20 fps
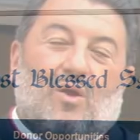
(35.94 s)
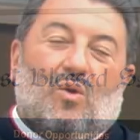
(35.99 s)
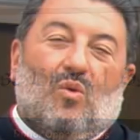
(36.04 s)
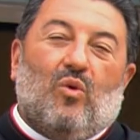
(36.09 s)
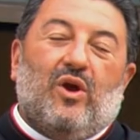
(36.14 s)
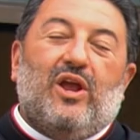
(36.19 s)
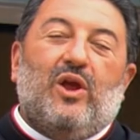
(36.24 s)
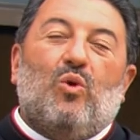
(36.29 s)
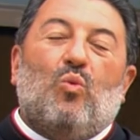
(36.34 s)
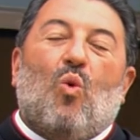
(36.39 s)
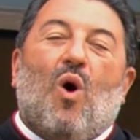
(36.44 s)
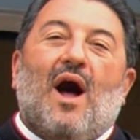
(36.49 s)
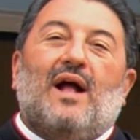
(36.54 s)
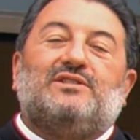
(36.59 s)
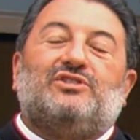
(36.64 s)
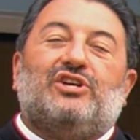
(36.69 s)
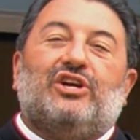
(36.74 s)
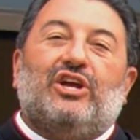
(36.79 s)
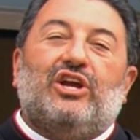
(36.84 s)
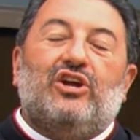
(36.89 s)
We want
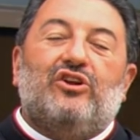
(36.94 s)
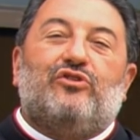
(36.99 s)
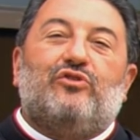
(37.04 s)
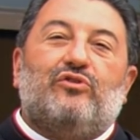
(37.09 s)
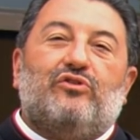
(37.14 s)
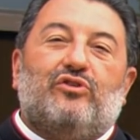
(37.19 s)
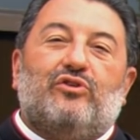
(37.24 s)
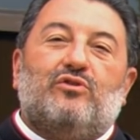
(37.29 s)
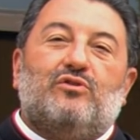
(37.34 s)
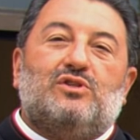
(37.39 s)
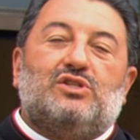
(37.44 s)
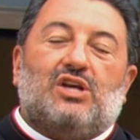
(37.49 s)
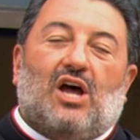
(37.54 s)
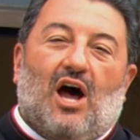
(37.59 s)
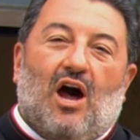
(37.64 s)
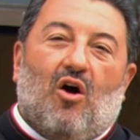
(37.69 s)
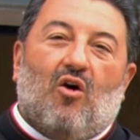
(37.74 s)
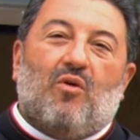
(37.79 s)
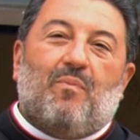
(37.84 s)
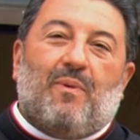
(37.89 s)
to introduce
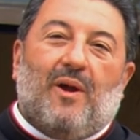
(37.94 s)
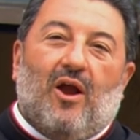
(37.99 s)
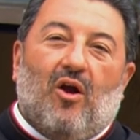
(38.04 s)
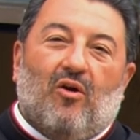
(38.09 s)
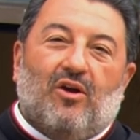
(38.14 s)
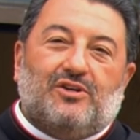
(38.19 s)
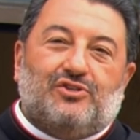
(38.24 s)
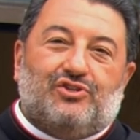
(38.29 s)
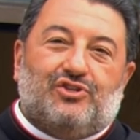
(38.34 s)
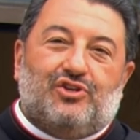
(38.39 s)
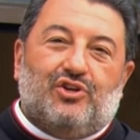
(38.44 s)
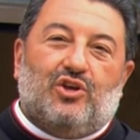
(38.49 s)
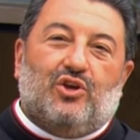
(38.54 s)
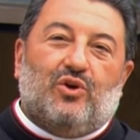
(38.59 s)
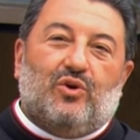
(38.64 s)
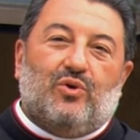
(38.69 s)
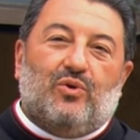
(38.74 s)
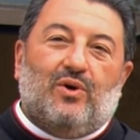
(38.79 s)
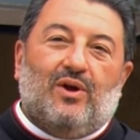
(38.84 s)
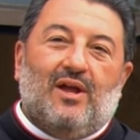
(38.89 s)
our parish to
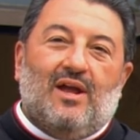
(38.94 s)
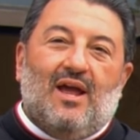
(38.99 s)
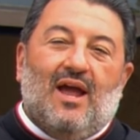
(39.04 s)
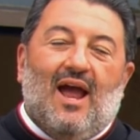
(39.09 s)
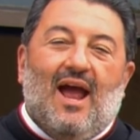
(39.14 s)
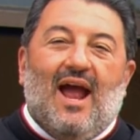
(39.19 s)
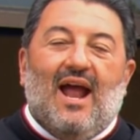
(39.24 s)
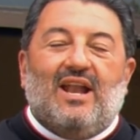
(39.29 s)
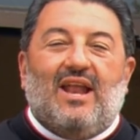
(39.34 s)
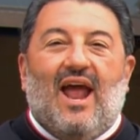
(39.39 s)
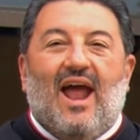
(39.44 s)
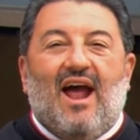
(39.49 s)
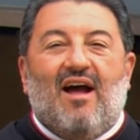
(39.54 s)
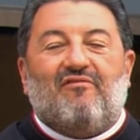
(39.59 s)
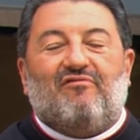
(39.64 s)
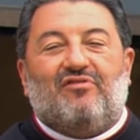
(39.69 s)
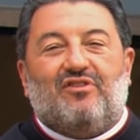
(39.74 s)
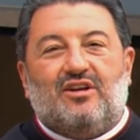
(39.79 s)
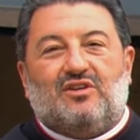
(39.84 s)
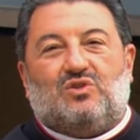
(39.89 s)
you and
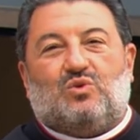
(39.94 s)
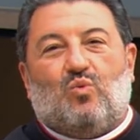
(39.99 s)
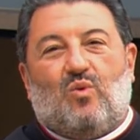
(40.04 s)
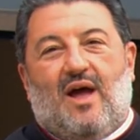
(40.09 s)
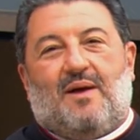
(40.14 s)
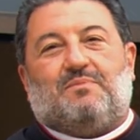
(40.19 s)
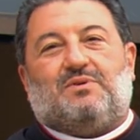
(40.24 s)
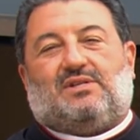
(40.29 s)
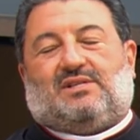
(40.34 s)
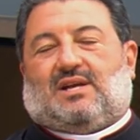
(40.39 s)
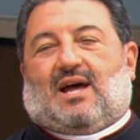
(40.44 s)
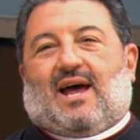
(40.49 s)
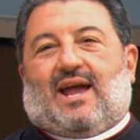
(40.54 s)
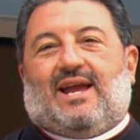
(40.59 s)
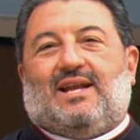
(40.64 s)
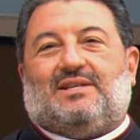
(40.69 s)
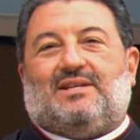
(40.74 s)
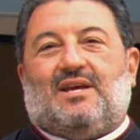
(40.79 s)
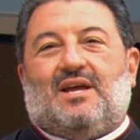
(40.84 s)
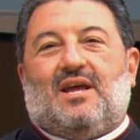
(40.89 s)
have this
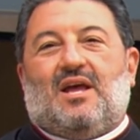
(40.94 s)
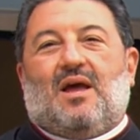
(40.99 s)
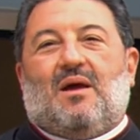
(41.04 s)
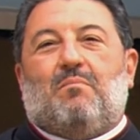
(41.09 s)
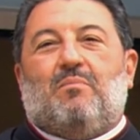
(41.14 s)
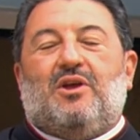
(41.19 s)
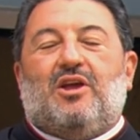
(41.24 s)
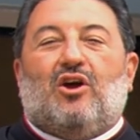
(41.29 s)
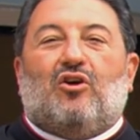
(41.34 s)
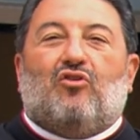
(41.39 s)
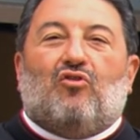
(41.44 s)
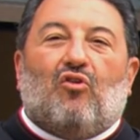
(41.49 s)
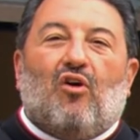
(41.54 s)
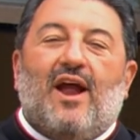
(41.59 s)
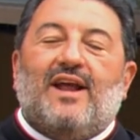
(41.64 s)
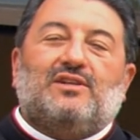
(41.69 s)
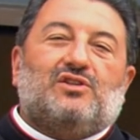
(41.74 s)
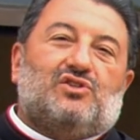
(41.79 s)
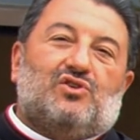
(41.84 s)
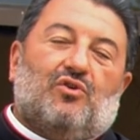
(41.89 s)
website be a
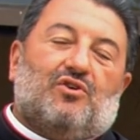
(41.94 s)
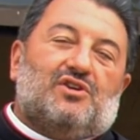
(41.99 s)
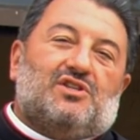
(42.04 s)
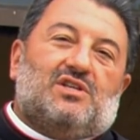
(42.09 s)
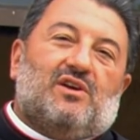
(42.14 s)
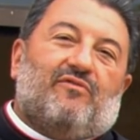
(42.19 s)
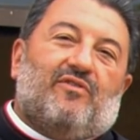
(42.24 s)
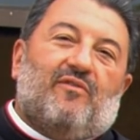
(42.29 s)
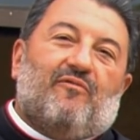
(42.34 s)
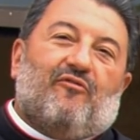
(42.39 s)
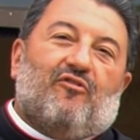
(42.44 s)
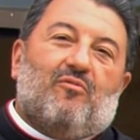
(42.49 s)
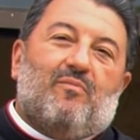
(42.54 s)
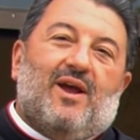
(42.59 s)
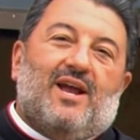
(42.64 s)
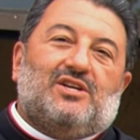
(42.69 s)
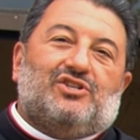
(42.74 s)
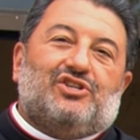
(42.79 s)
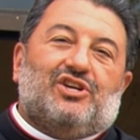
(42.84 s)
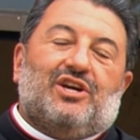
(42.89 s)
great source of
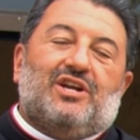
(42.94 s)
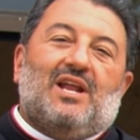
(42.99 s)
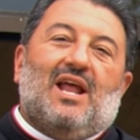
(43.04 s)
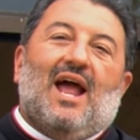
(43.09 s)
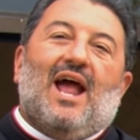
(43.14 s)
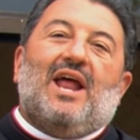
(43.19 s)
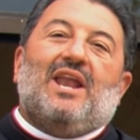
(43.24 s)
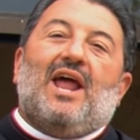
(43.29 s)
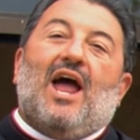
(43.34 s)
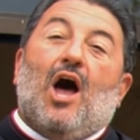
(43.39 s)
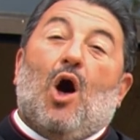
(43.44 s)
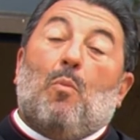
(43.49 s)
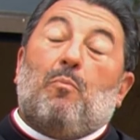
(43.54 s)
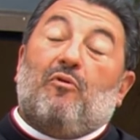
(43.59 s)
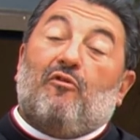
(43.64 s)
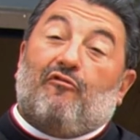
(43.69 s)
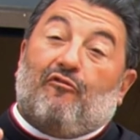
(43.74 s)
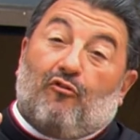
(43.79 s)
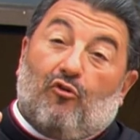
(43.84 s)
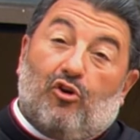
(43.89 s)
information and help
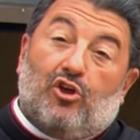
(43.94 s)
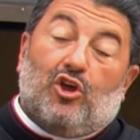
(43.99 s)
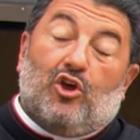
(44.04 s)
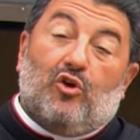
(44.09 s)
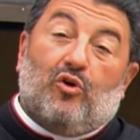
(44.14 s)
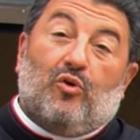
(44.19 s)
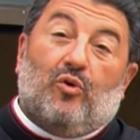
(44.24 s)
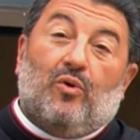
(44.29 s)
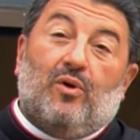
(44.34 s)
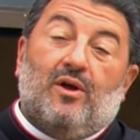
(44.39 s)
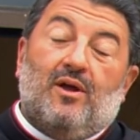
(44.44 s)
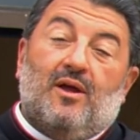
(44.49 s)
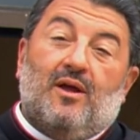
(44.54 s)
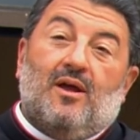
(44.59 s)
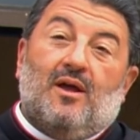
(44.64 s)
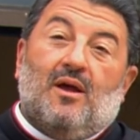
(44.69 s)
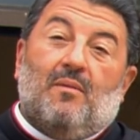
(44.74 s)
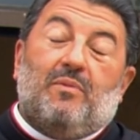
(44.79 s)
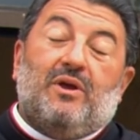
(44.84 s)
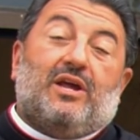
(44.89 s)
for you
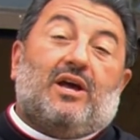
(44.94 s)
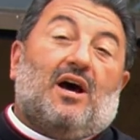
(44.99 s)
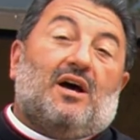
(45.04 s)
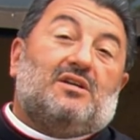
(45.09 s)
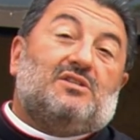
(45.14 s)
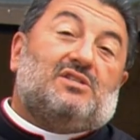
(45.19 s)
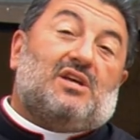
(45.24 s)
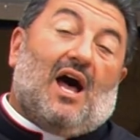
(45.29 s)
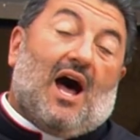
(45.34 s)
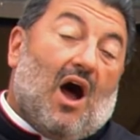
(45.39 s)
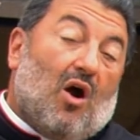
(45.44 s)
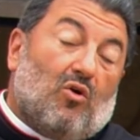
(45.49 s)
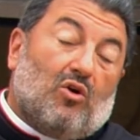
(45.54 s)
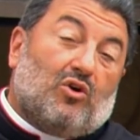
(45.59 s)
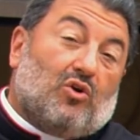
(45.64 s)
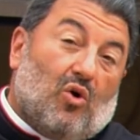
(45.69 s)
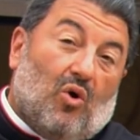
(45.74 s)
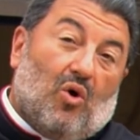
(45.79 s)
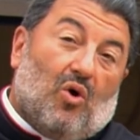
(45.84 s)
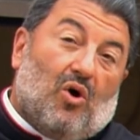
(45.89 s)
because our
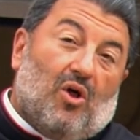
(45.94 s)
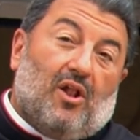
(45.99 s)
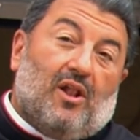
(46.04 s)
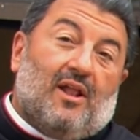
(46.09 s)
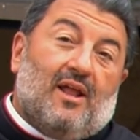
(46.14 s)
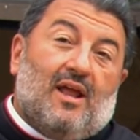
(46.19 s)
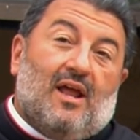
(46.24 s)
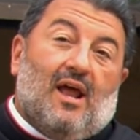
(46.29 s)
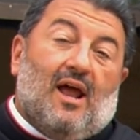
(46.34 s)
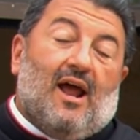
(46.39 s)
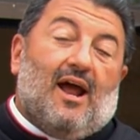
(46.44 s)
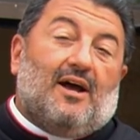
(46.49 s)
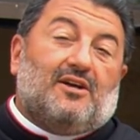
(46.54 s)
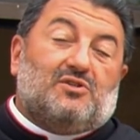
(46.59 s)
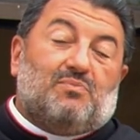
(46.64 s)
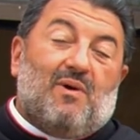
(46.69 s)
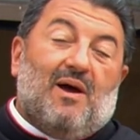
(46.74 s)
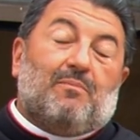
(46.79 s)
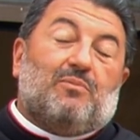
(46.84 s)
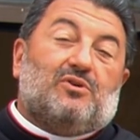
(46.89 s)
goal
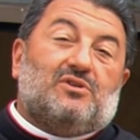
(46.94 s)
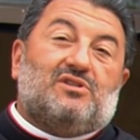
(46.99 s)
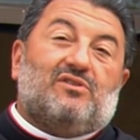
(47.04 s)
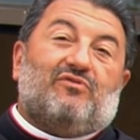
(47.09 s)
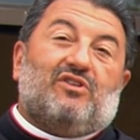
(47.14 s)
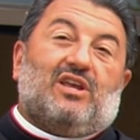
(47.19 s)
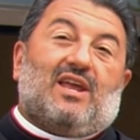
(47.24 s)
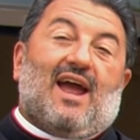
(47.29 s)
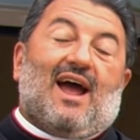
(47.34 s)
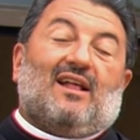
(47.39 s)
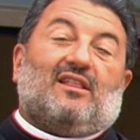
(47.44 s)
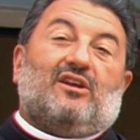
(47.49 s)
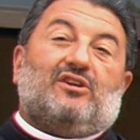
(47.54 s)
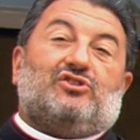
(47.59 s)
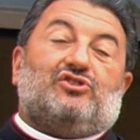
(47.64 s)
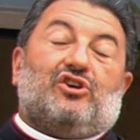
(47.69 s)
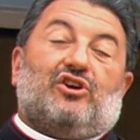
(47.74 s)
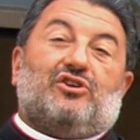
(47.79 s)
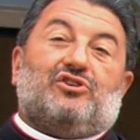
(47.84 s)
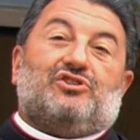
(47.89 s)
as members of the Catholic
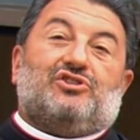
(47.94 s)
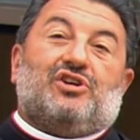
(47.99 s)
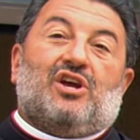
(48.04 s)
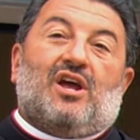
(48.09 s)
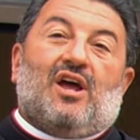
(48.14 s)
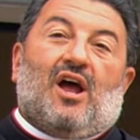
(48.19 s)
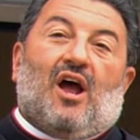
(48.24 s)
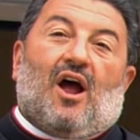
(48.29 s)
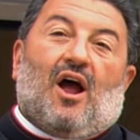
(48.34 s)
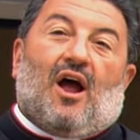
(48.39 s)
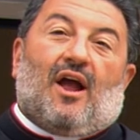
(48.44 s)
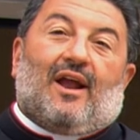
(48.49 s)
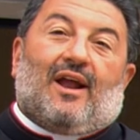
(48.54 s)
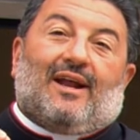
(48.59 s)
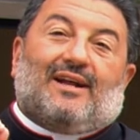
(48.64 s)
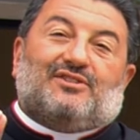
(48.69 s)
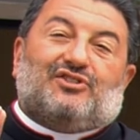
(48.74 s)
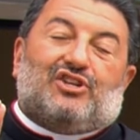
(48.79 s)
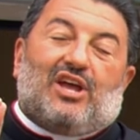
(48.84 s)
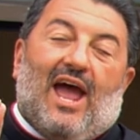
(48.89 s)
Church
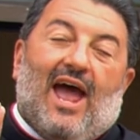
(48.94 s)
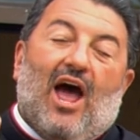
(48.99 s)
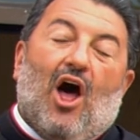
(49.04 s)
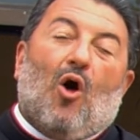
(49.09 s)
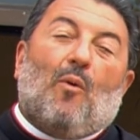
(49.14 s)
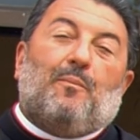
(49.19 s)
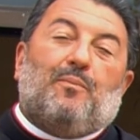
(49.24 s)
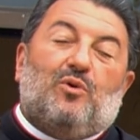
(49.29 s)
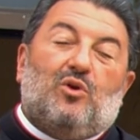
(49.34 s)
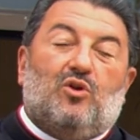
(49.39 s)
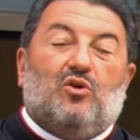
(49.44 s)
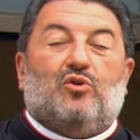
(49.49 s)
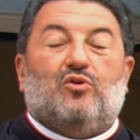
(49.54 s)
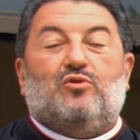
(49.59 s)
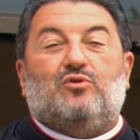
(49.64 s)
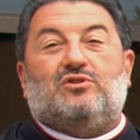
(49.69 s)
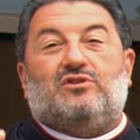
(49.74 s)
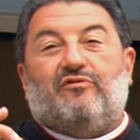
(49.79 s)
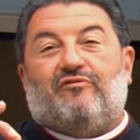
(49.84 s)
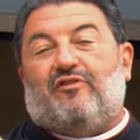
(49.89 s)
is to help
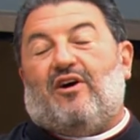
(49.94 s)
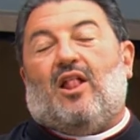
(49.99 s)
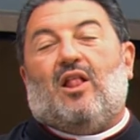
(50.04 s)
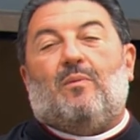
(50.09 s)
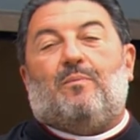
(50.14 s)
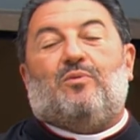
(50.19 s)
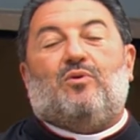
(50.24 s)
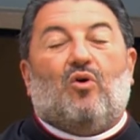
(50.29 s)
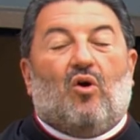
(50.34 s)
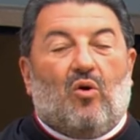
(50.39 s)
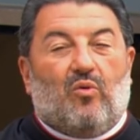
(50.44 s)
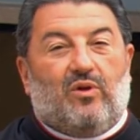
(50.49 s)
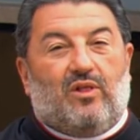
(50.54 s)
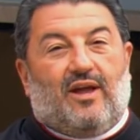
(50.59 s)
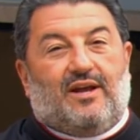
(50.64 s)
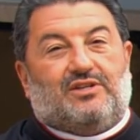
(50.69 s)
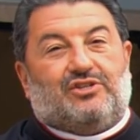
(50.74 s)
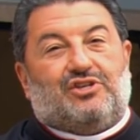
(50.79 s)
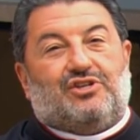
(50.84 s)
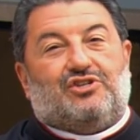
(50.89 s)
you develop your
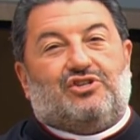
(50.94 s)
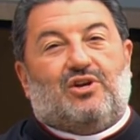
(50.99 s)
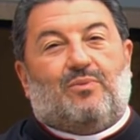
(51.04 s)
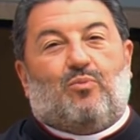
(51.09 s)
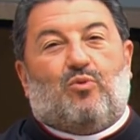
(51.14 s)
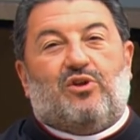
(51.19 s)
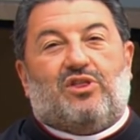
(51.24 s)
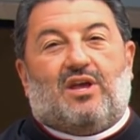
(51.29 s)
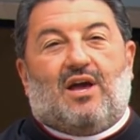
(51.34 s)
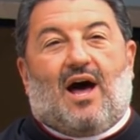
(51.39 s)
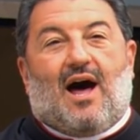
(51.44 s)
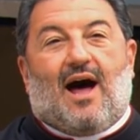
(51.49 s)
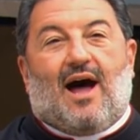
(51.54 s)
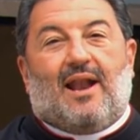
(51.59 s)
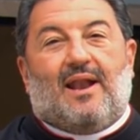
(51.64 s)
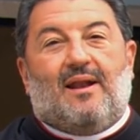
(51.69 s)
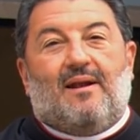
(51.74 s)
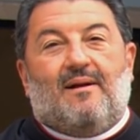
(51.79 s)
relationship with God.